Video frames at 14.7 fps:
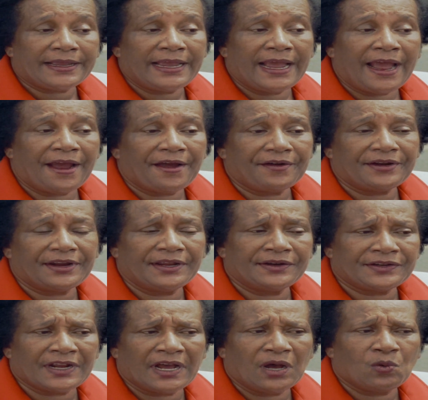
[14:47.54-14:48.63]
carried
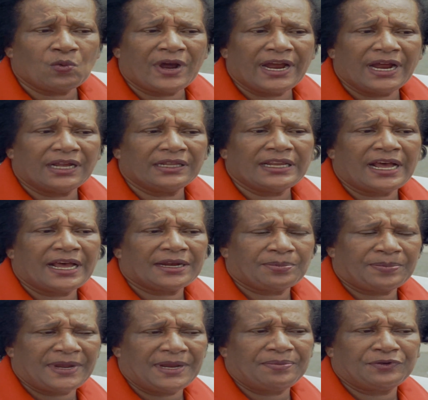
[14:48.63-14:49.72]
it where a lot
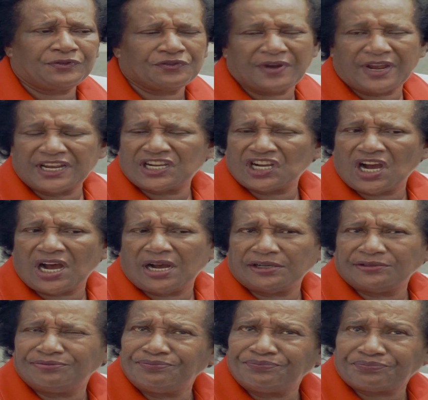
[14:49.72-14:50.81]
of people drink
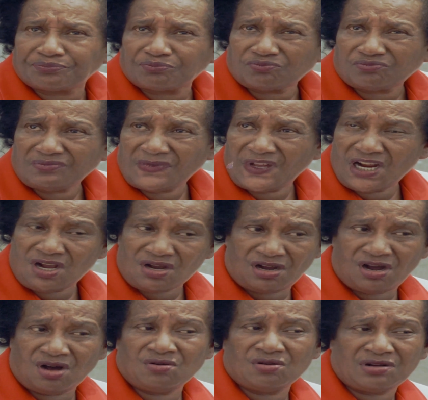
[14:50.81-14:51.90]

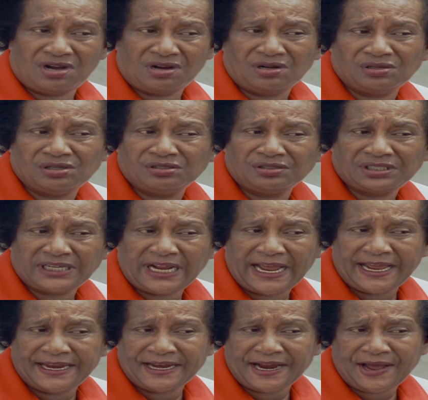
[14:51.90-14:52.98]
Coca-Colas
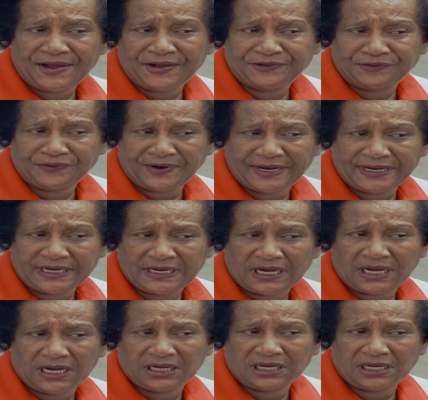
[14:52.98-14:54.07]
and drink
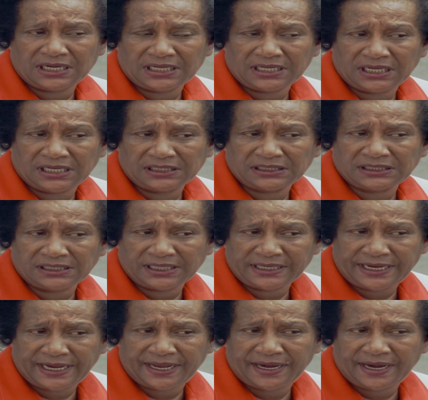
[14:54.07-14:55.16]
other
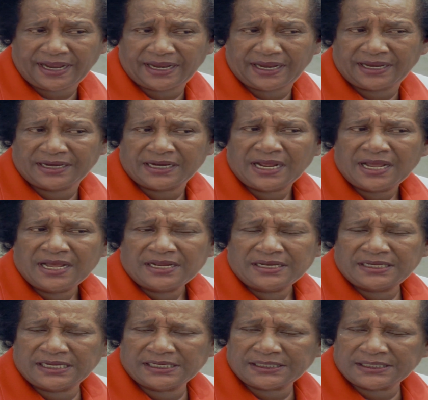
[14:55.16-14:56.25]
Gatorade.
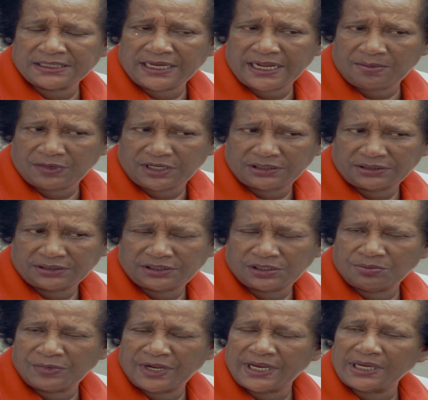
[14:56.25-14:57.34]
This lemon,
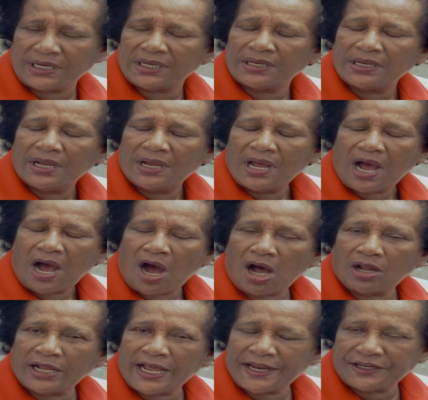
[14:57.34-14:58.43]
to me,
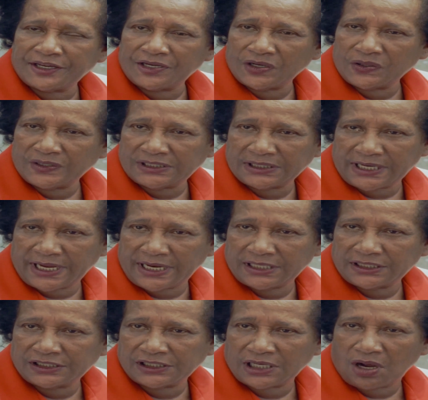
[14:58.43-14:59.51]
All I had to do is to get
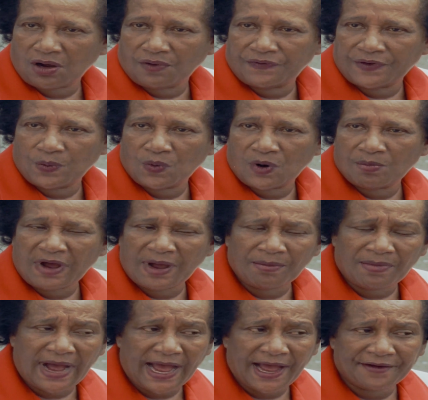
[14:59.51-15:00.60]
it soft. And when my
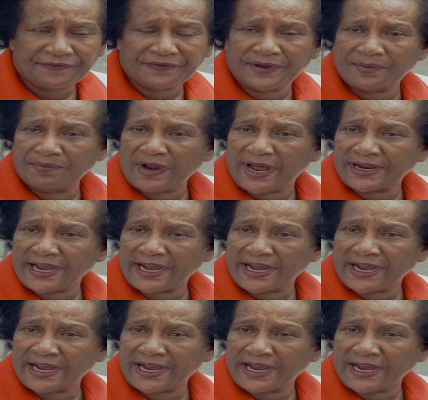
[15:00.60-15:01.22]
mouth and I